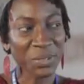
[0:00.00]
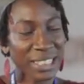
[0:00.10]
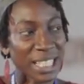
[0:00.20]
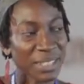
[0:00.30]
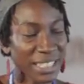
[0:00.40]

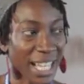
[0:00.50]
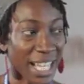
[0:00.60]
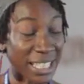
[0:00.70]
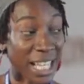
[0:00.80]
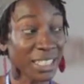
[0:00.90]
firstly have to say
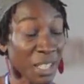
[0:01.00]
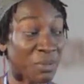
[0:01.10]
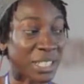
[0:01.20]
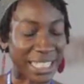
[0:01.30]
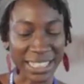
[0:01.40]
I
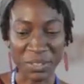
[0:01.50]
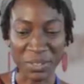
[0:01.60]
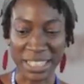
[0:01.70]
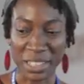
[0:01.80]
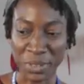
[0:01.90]
love the Ake
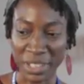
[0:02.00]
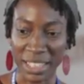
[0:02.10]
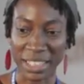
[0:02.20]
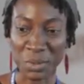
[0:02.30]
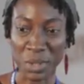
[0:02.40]
Festival,
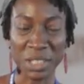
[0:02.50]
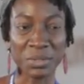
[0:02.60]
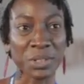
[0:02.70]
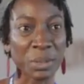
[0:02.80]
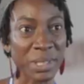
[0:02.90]
and it's
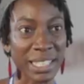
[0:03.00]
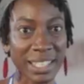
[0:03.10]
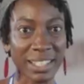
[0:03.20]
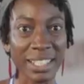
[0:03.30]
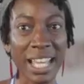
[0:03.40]
wonderful to be
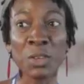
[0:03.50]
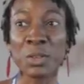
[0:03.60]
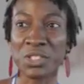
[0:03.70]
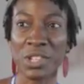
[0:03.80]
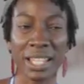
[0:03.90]
here. And I
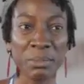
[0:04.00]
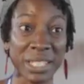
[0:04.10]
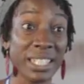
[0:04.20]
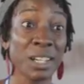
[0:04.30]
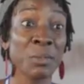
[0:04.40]
always try and
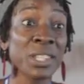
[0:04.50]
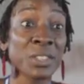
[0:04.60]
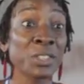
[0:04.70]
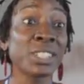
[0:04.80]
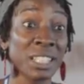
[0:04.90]
be here whether
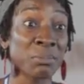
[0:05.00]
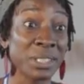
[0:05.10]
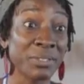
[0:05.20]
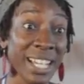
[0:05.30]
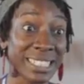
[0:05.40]
or not I've been
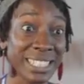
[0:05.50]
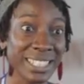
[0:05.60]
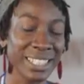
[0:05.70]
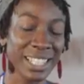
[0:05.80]
invited,